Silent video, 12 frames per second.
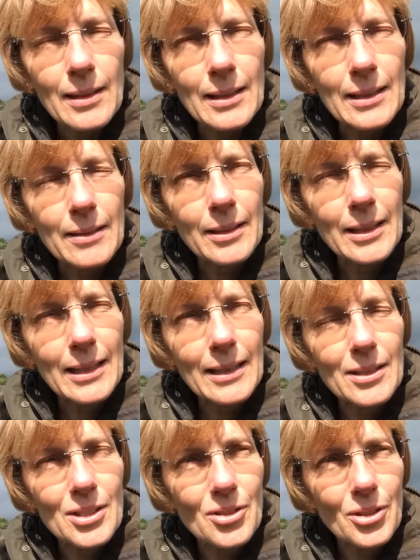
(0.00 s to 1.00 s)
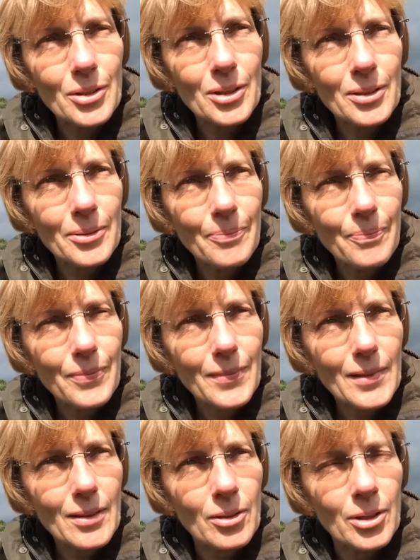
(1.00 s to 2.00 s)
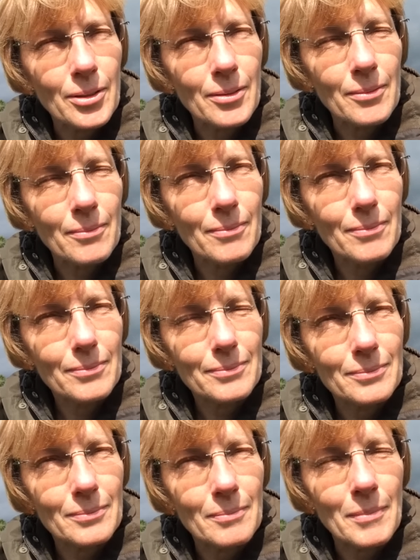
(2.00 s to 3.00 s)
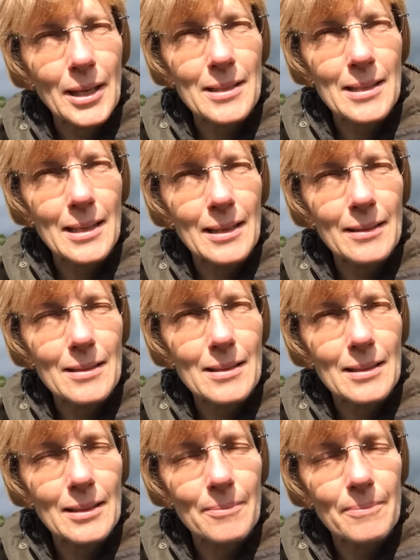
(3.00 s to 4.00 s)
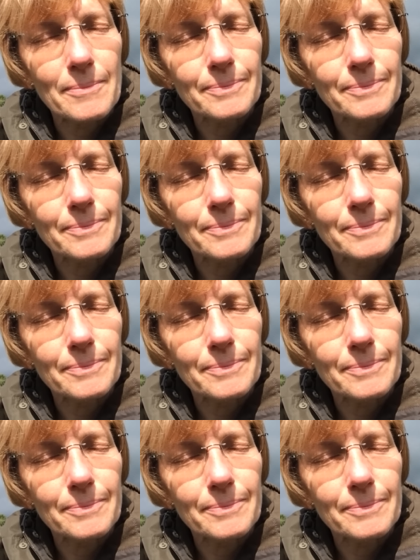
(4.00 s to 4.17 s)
uh, he had a stroke on Monday, and um,